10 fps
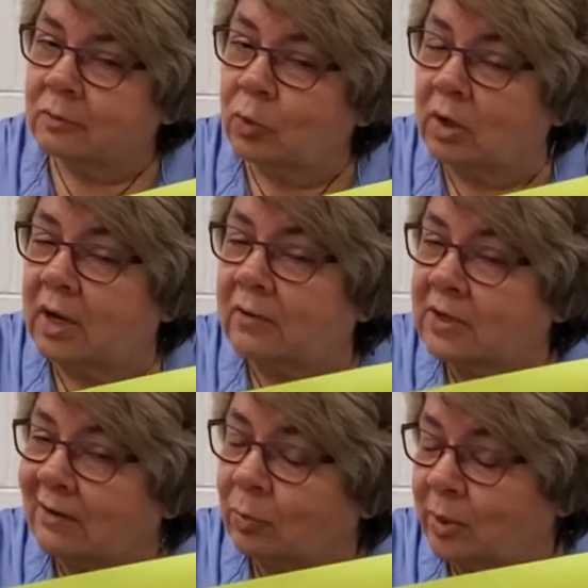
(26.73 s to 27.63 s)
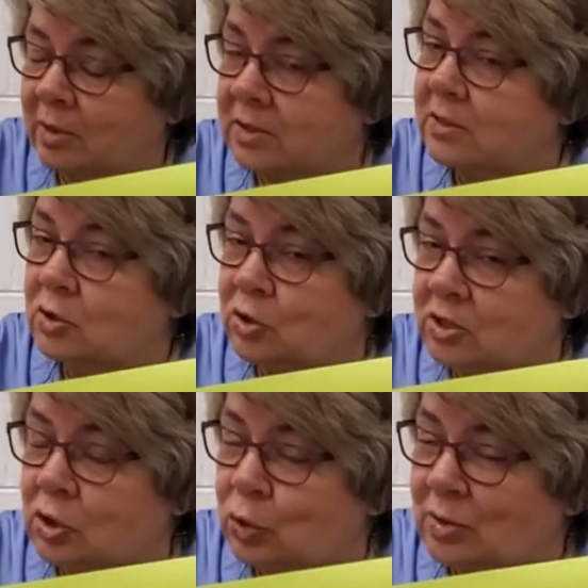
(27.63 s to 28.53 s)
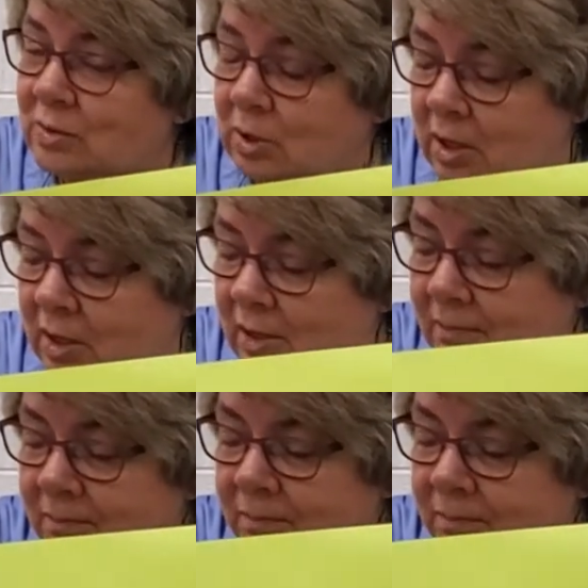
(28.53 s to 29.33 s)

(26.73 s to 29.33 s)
we're going to have a pair of scissors to do some cutting.